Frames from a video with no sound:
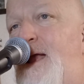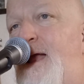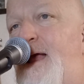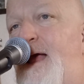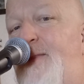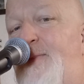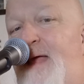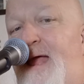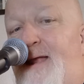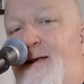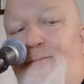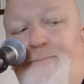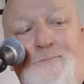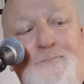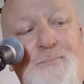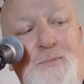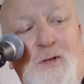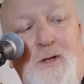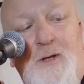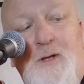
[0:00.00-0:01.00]
and then
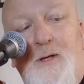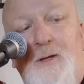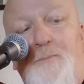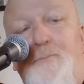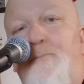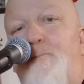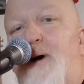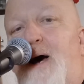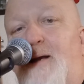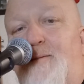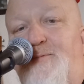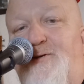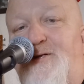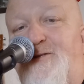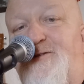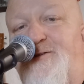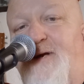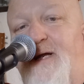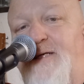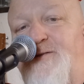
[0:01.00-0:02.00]
bottom two
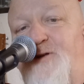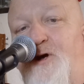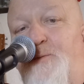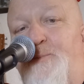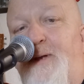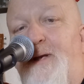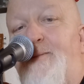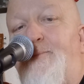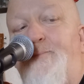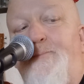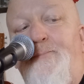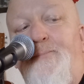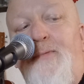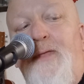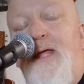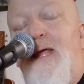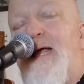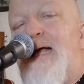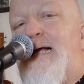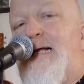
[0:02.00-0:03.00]
strings open,
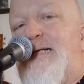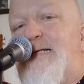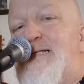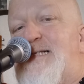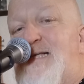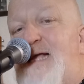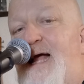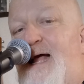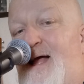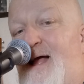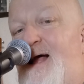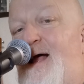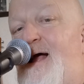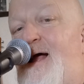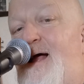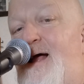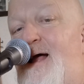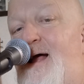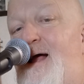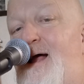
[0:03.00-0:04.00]

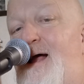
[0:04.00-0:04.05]
down.